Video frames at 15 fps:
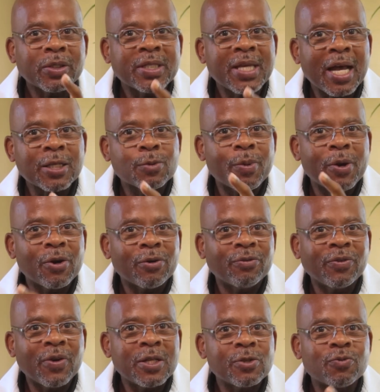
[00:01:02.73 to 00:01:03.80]
taxpayer
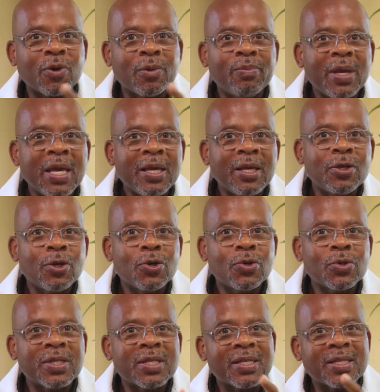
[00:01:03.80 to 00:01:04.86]
funds from being
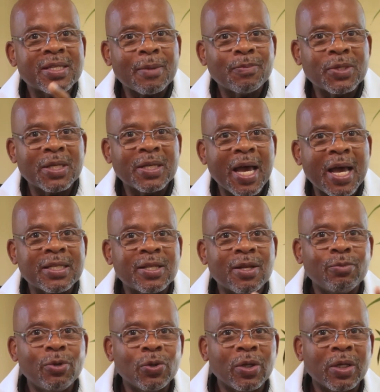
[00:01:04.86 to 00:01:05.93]
used to subsidize the
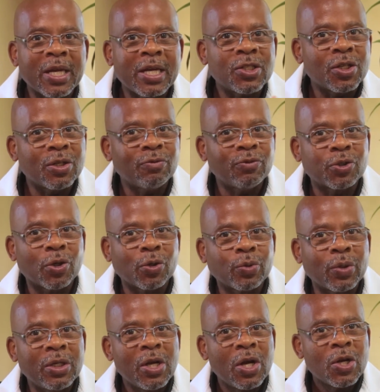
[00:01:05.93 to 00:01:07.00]
mutilation of
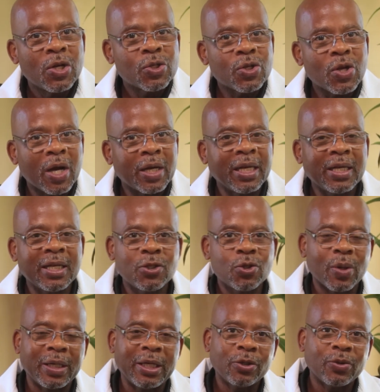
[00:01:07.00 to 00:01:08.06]
children starting in
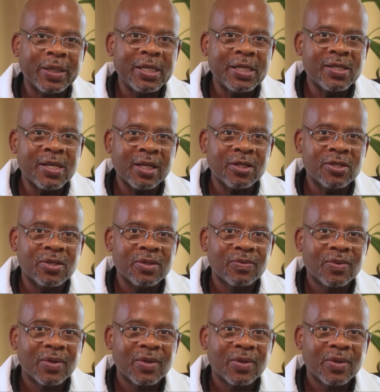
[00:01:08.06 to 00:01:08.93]
2026.